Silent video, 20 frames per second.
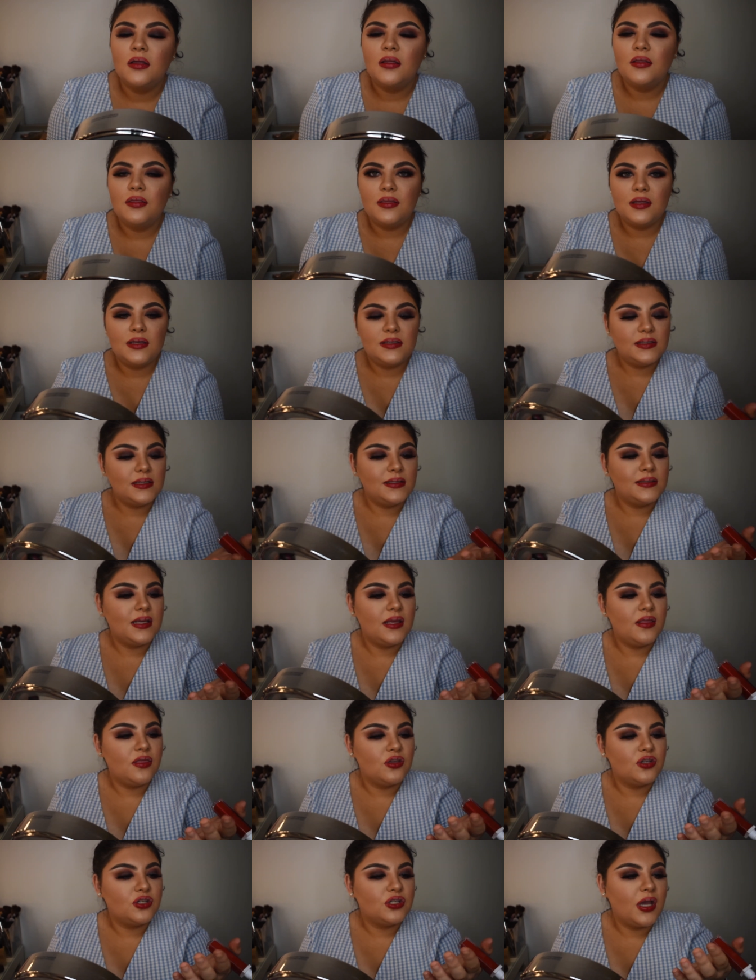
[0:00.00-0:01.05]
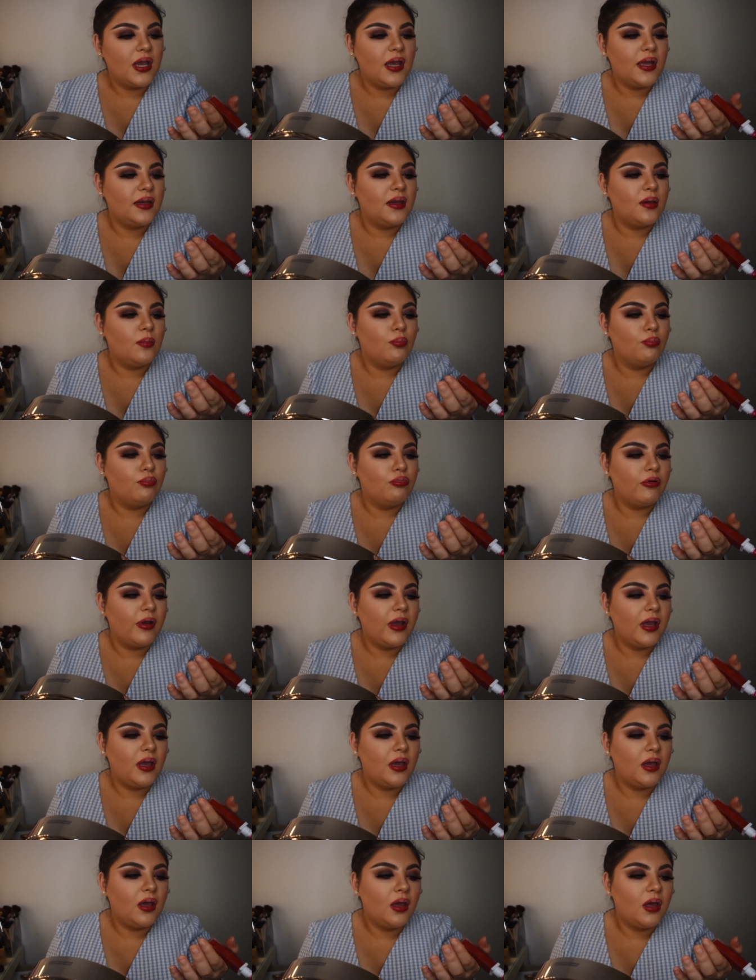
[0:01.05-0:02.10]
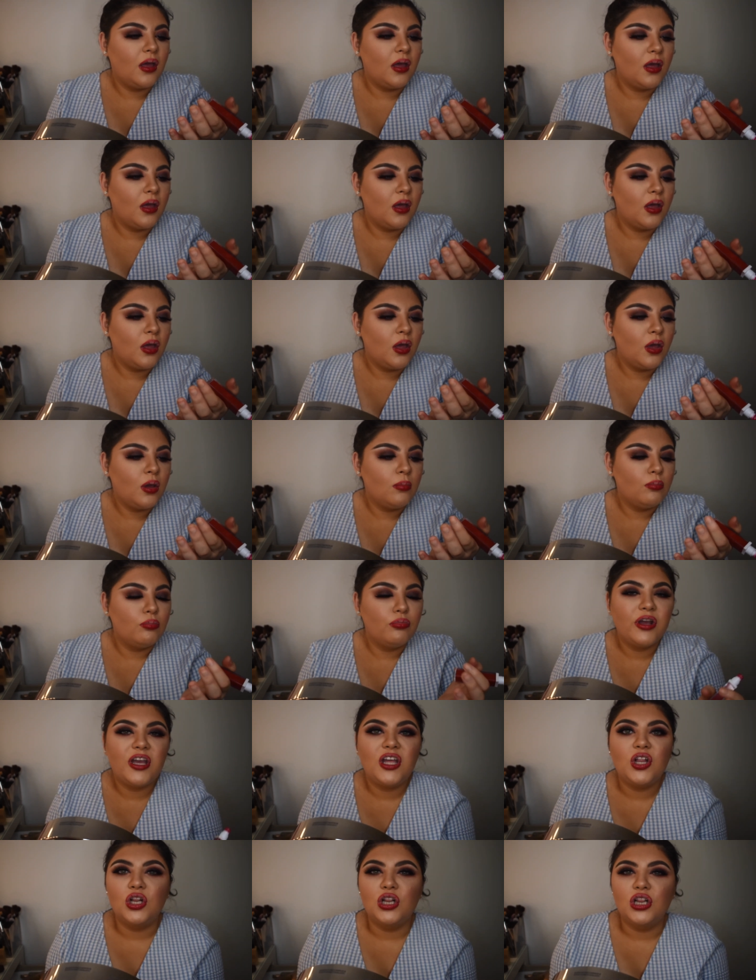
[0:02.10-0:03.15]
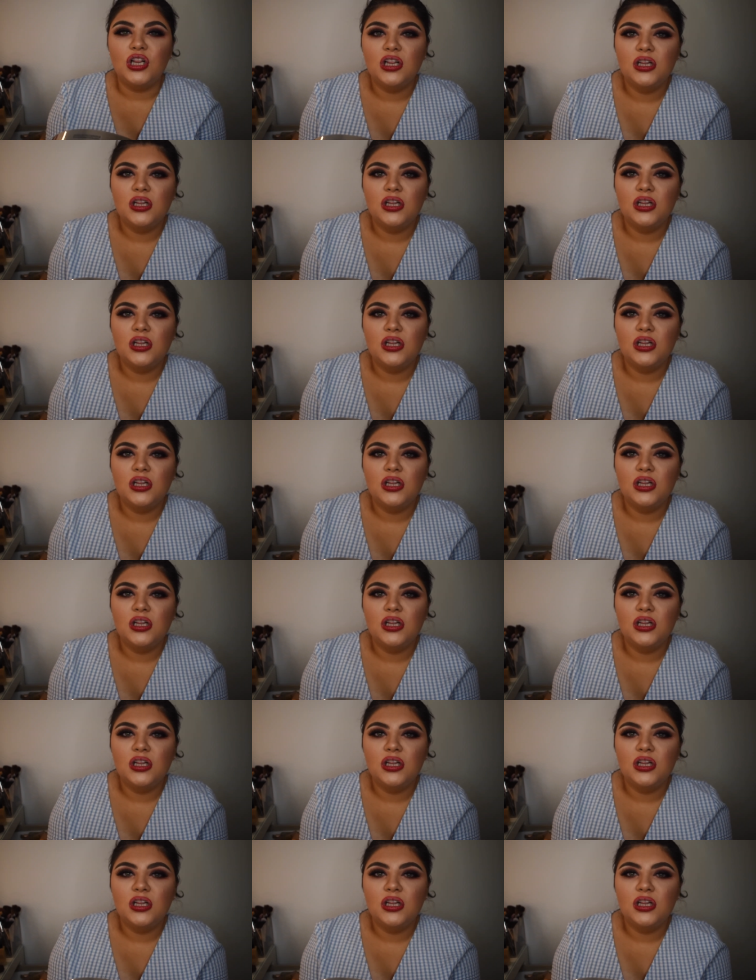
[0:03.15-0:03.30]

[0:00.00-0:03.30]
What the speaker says: This is in the shade Brickle.